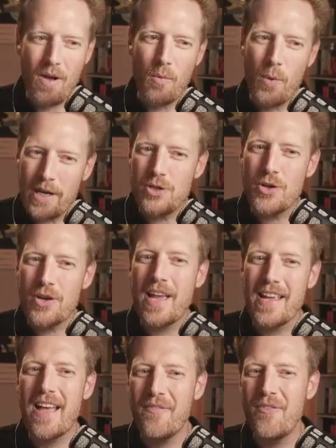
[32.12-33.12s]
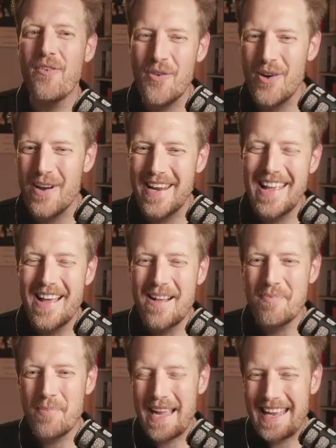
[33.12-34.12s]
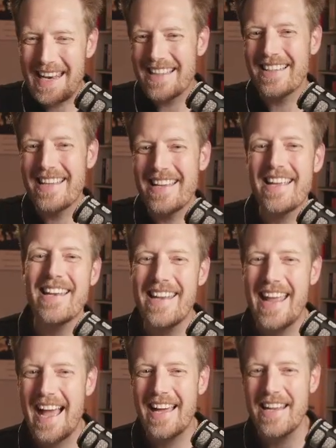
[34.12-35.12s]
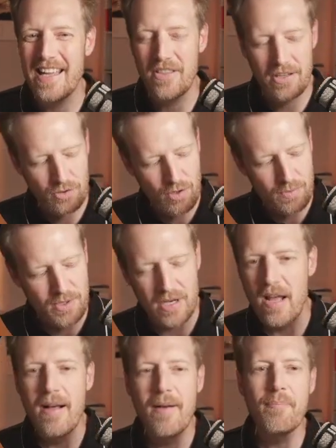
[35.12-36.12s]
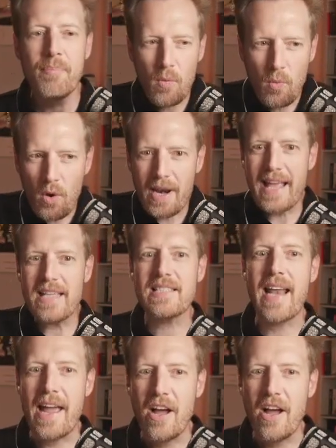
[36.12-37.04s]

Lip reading: which you can get for free by hitting the link down in the description. But what is an AI